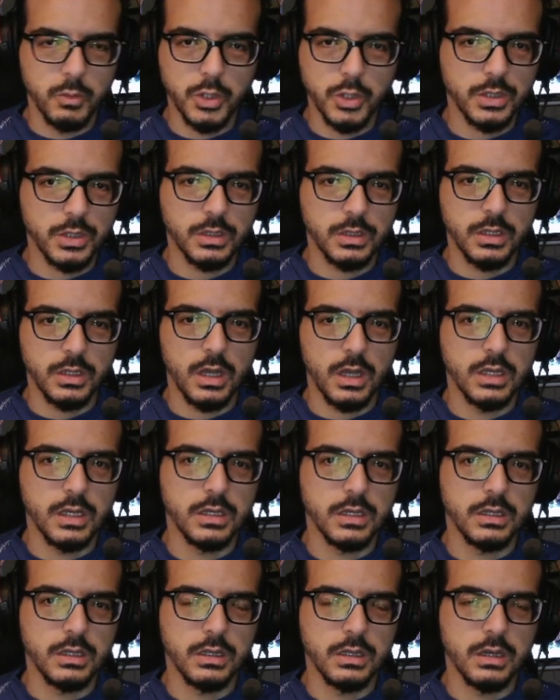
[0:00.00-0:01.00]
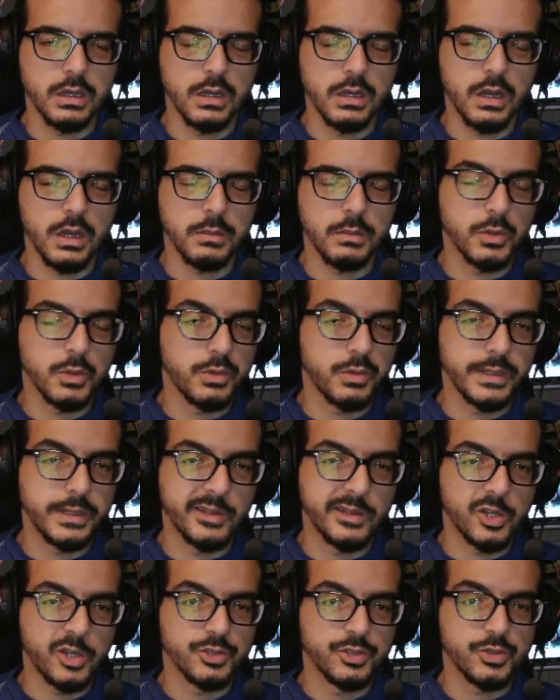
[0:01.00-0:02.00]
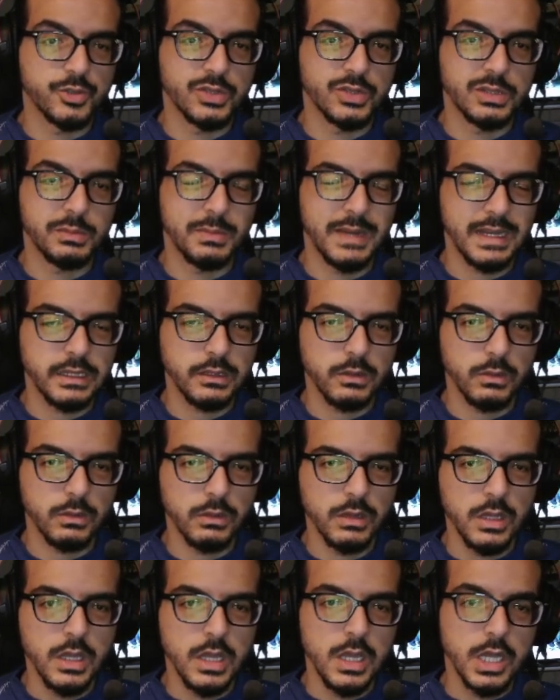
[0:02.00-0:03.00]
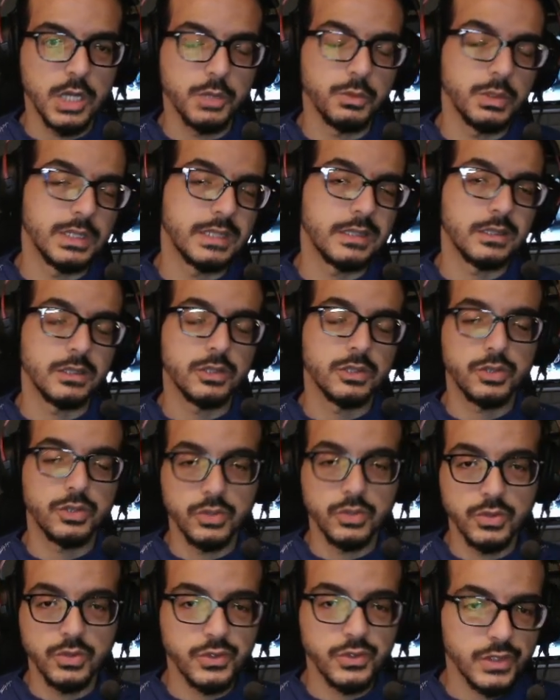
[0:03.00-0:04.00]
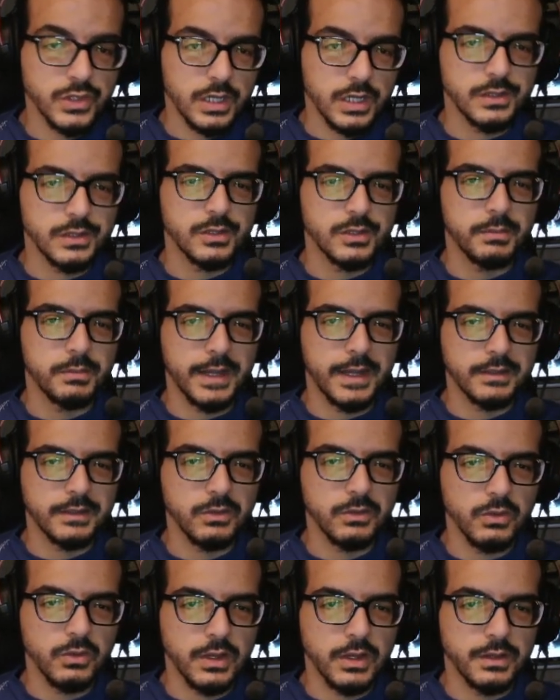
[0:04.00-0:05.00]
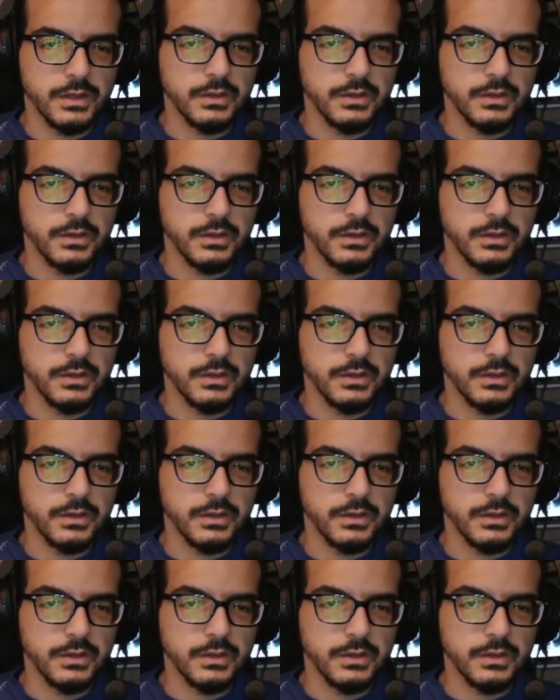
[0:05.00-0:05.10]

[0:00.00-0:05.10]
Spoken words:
working on upgrading into the battle with the two sides, the battle